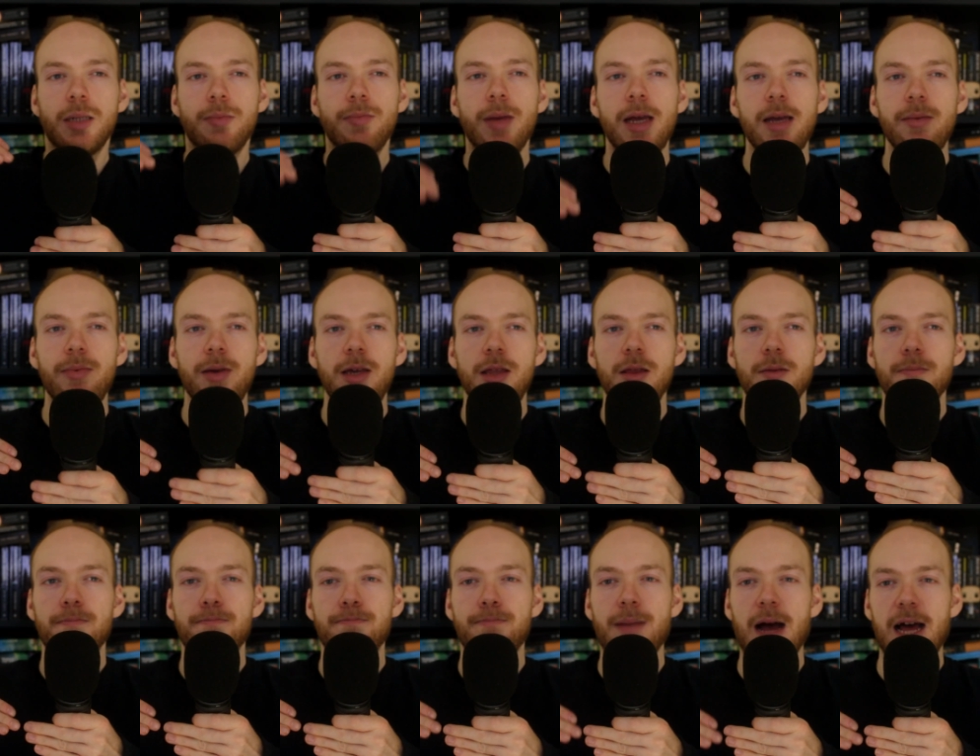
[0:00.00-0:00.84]

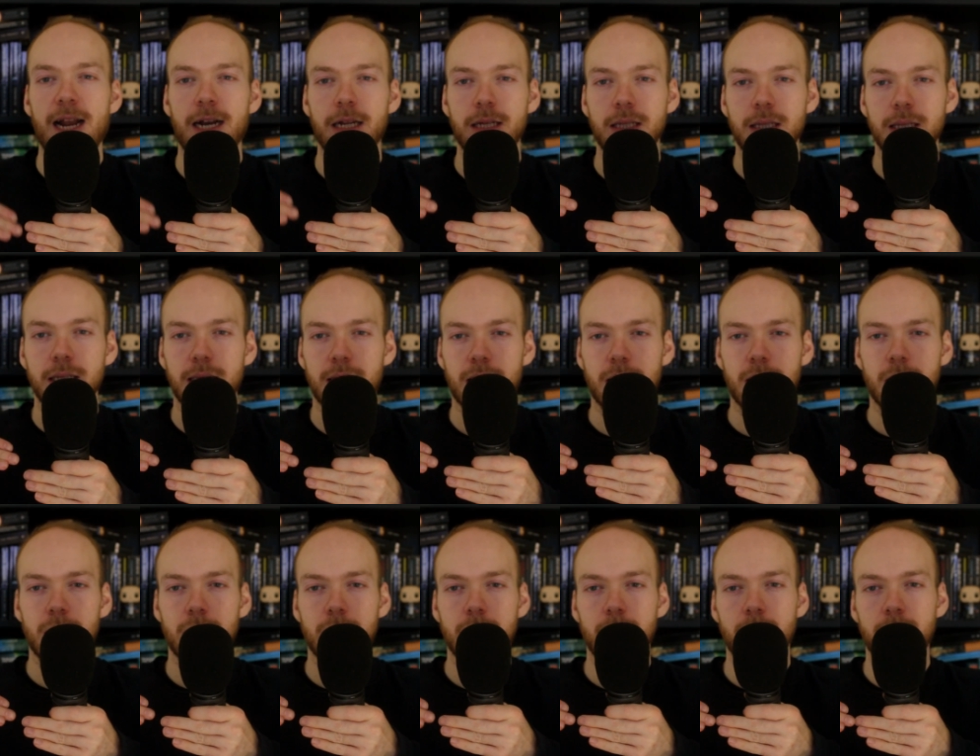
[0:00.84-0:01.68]
the
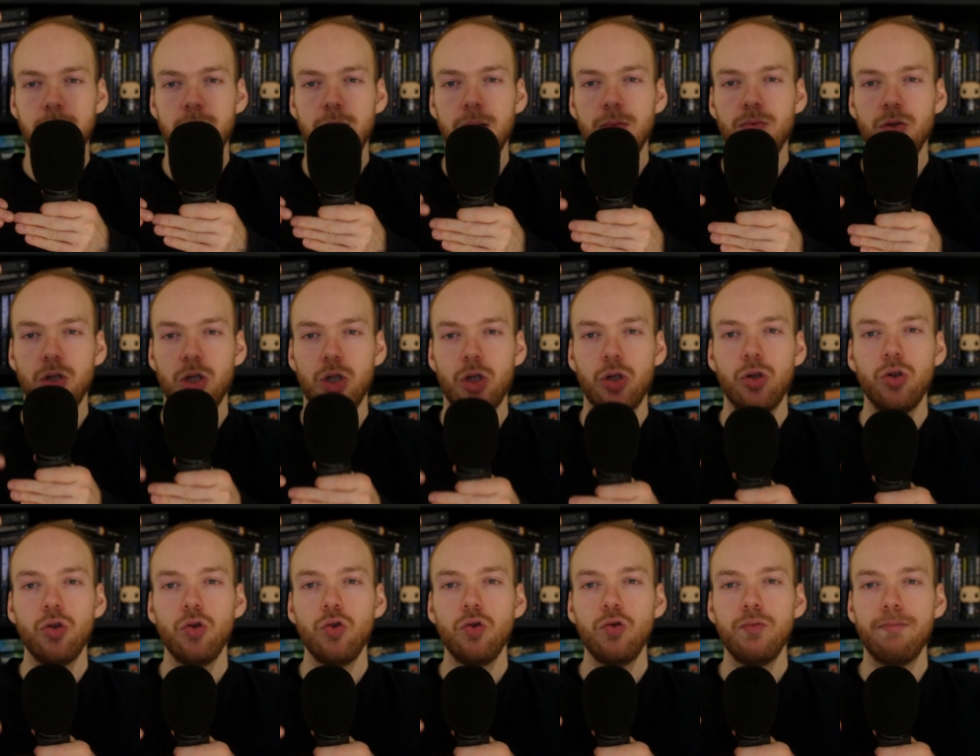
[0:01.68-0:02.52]
balance. It was
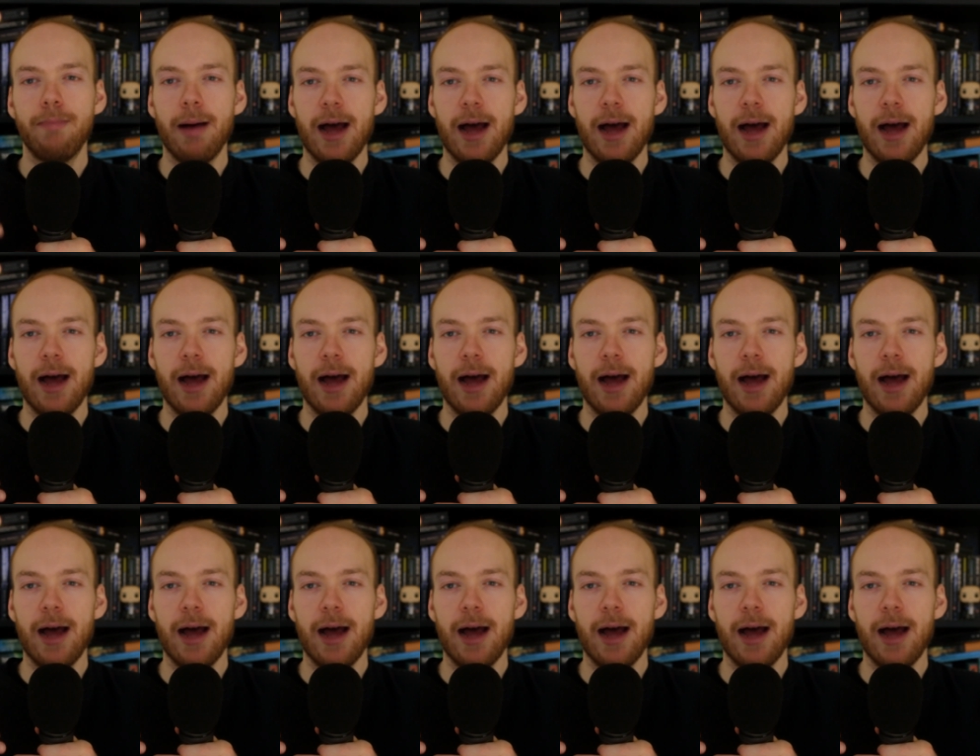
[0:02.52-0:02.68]
too